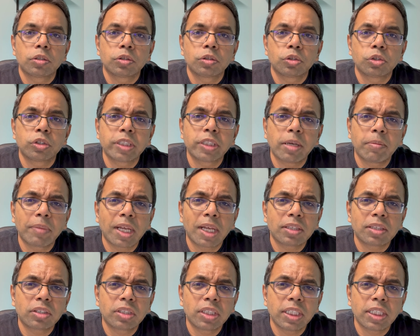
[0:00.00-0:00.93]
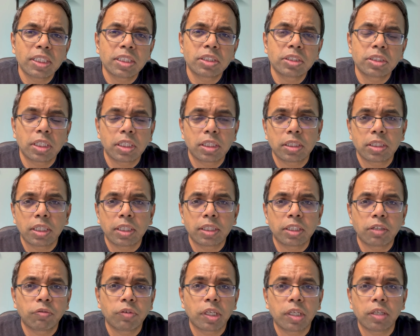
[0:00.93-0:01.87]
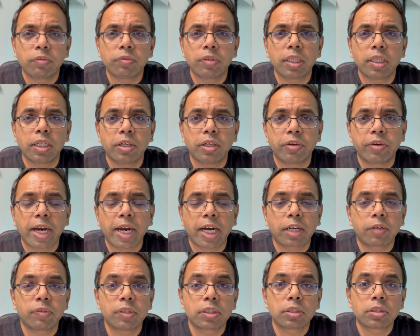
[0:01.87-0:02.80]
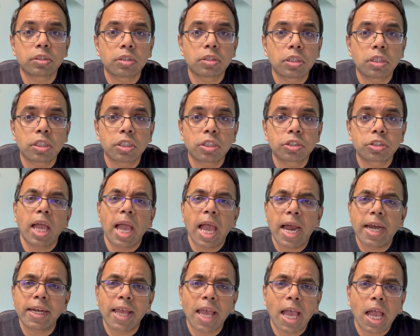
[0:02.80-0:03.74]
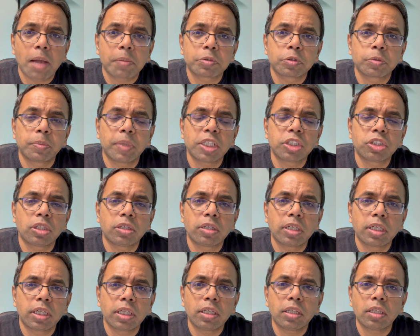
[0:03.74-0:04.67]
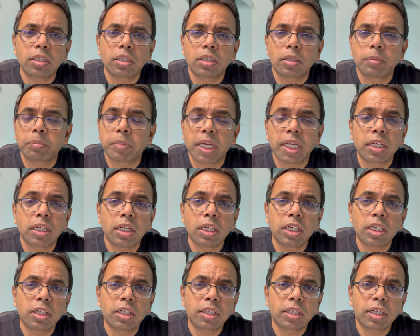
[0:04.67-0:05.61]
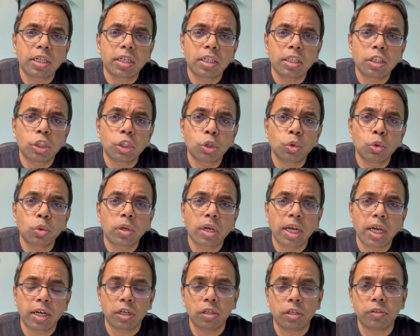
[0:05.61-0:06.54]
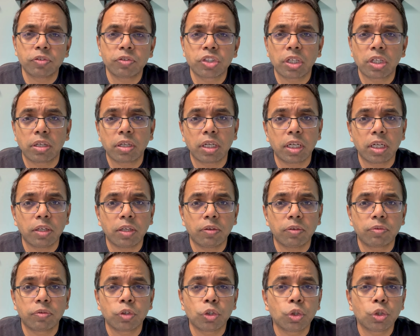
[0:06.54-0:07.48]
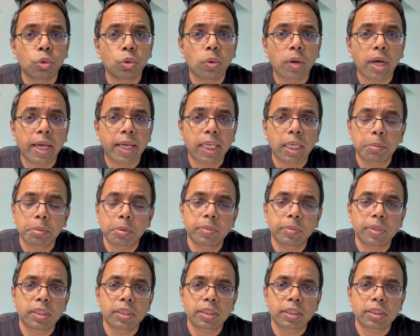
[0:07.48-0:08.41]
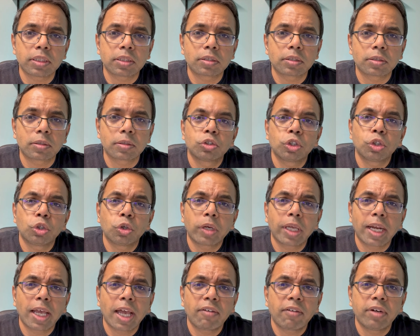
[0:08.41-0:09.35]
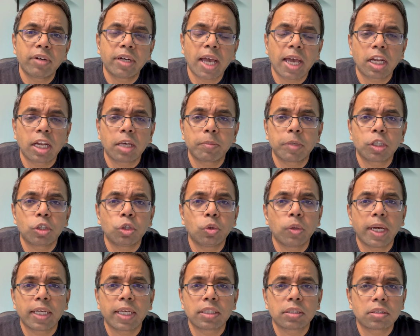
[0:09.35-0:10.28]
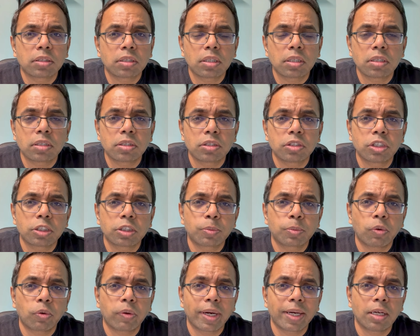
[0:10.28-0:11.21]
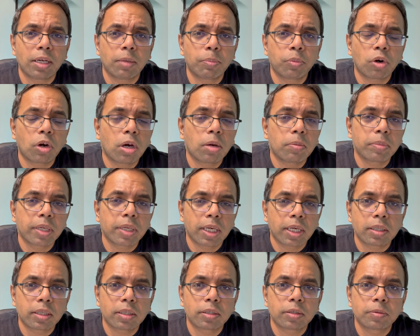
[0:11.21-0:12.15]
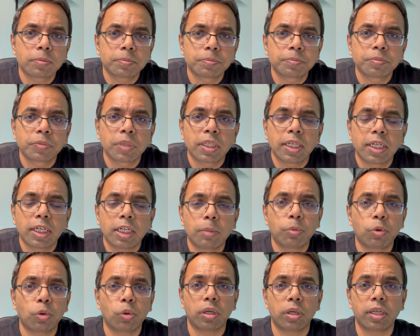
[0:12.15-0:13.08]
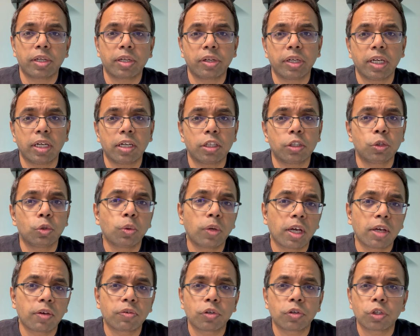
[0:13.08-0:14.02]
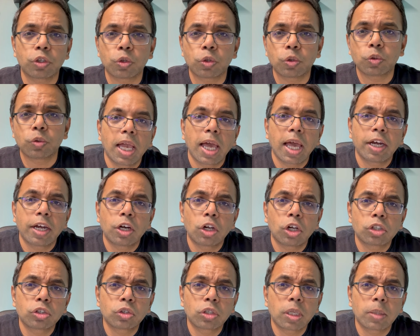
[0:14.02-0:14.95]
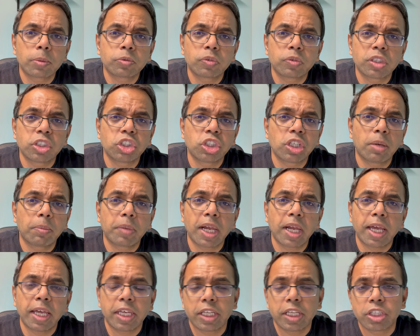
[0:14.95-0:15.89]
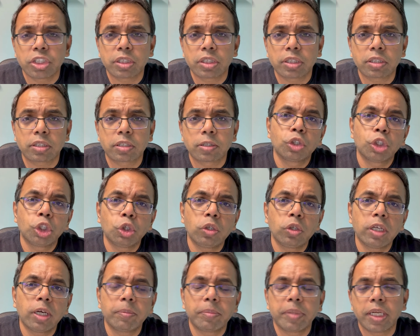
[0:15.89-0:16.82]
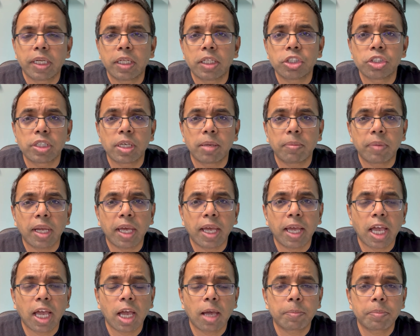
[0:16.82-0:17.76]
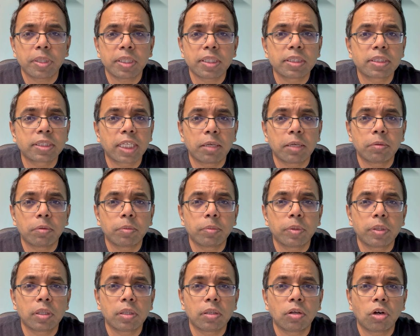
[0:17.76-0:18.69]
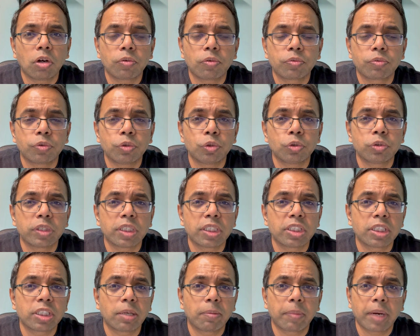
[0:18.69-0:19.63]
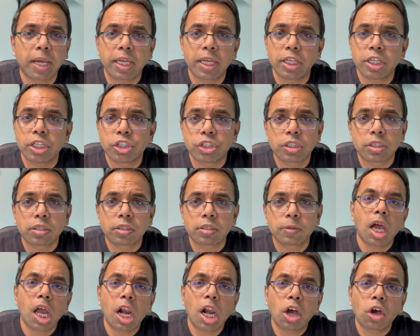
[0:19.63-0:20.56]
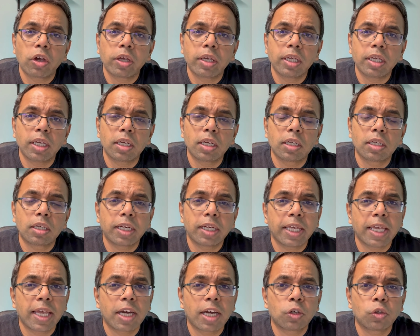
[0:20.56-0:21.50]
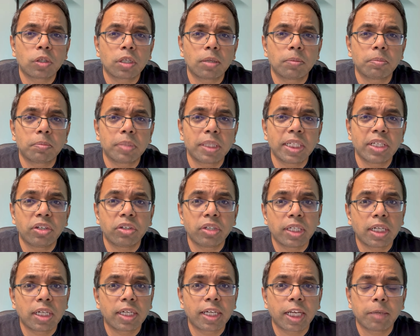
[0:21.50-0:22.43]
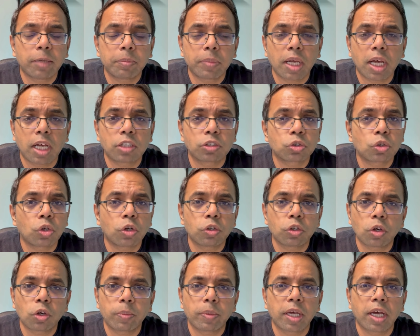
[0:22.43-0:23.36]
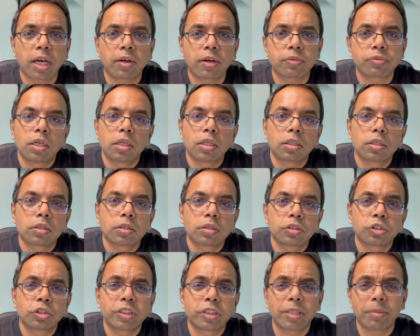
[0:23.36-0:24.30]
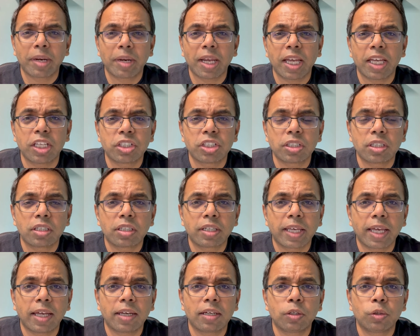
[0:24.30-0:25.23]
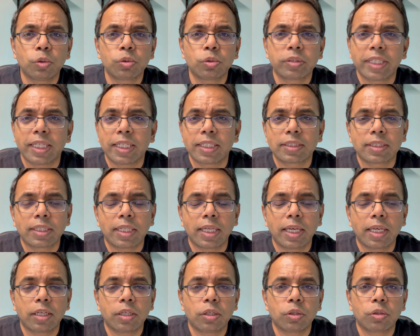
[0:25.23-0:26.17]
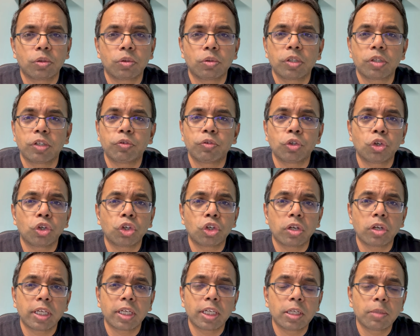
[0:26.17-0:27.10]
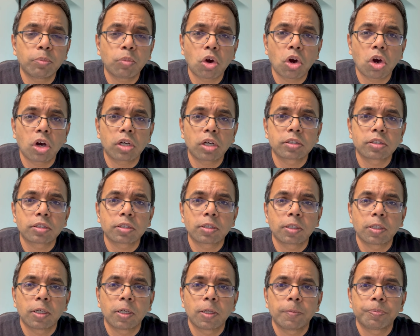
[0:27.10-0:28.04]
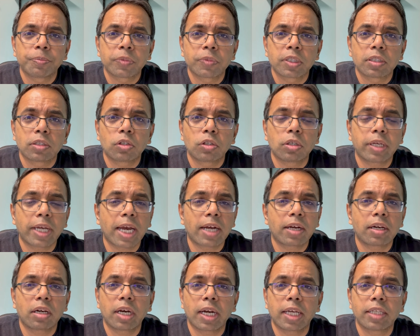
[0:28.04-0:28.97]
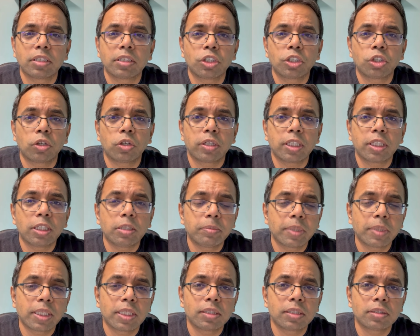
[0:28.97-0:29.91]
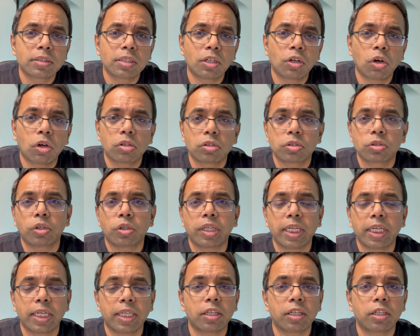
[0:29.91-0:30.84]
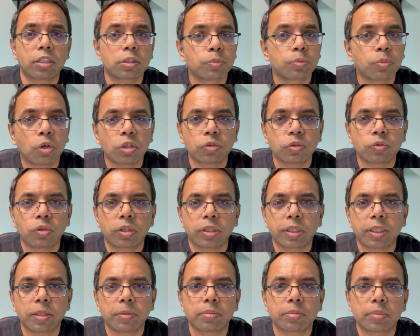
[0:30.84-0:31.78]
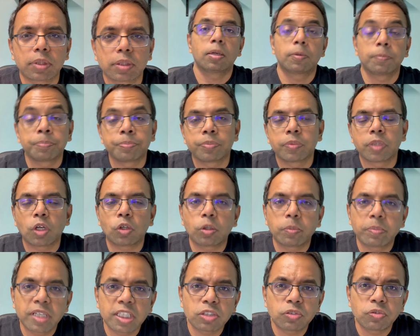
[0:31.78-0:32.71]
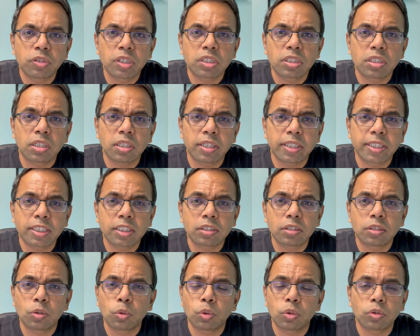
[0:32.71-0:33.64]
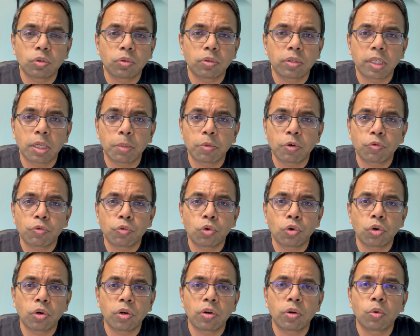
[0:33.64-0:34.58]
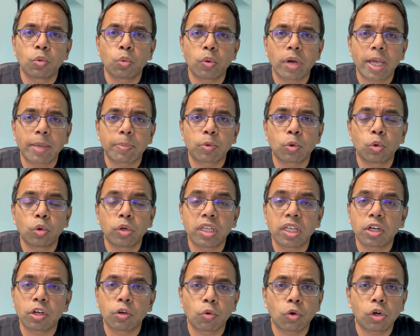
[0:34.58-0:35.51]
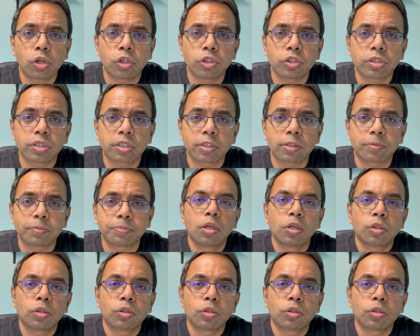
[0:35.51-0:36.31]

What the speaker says: So Gemini 3 is changing the way we interact with search and apps by integrating new kind of generative UI capabilities. So you can have dynamic UI in search, just provide a prompt and it'll create a UI for you. And it also comes with Gemini Agent. The newly updated Gemini app is capable of using Gemini Agent, allowing AI to complete real-time tasks on your behalf. So Gemini Agent can do things like, reviewing your inbox, categorizing your emails, and also creating response for them. Now the best feature is number 4, vibe coding revolution.